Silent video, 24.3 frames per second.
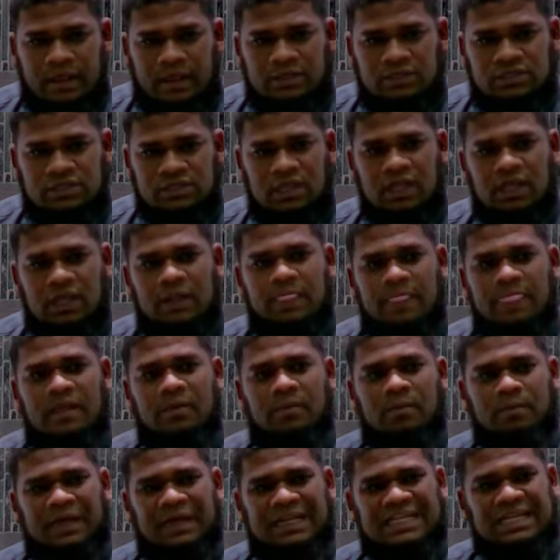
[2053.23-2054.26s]
Okay, inshallah.
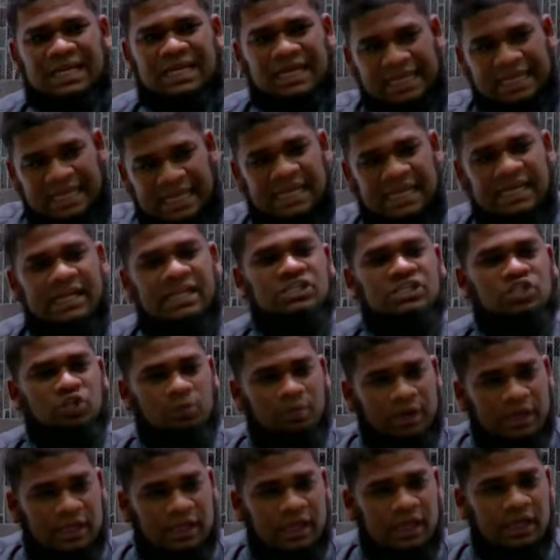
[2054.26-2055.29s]
But he
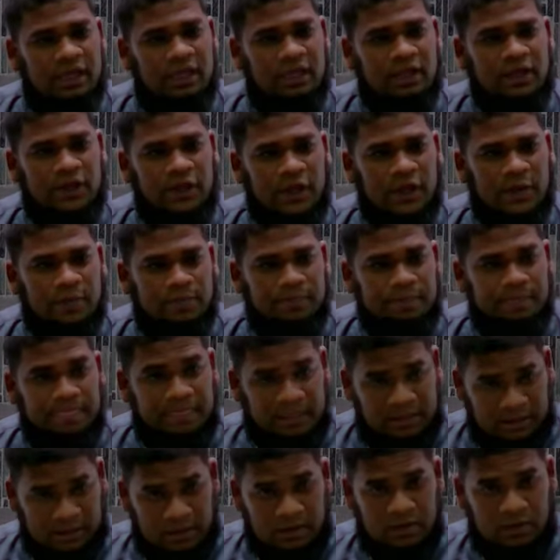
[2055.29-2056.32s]
needs to make a
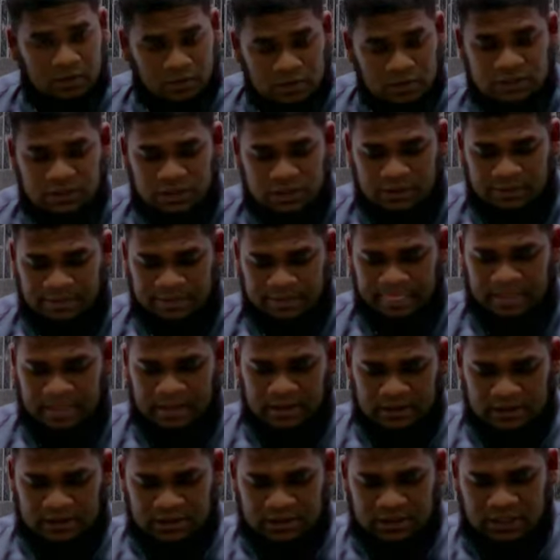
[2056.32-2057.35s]
ghusl.
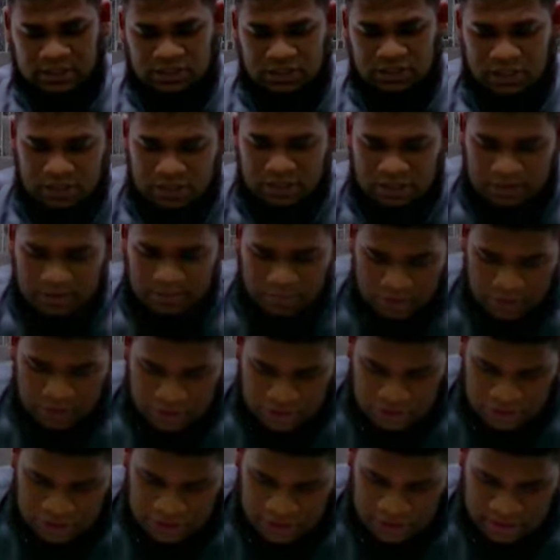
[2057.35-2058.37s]
So let's start in the
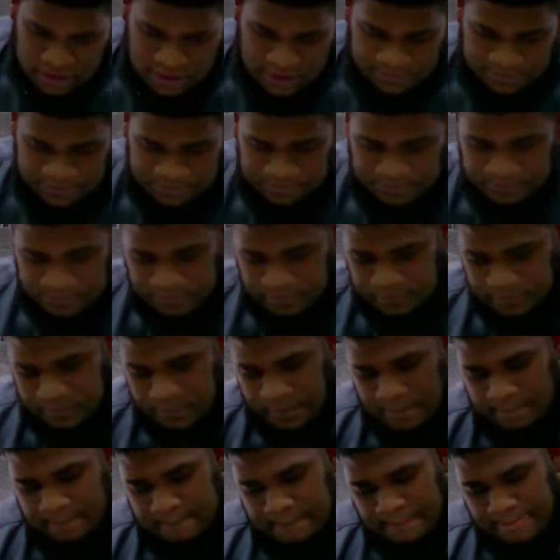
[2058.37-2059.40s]
book, inshallah.
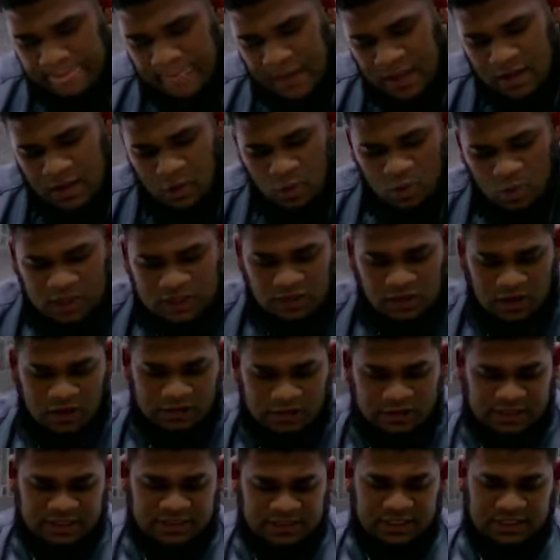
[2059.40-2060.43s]
What
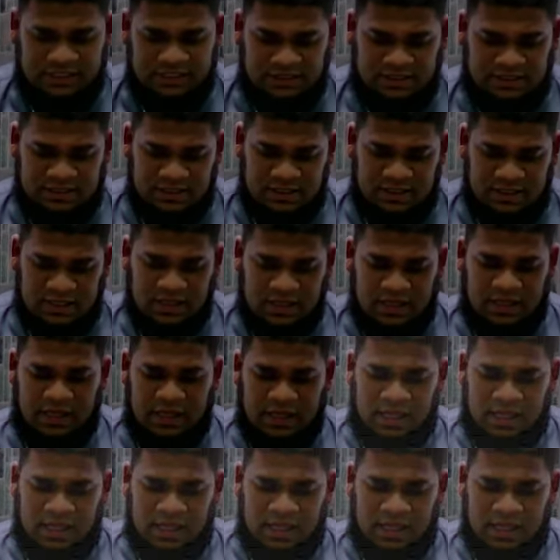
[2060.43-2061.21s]
are the 6?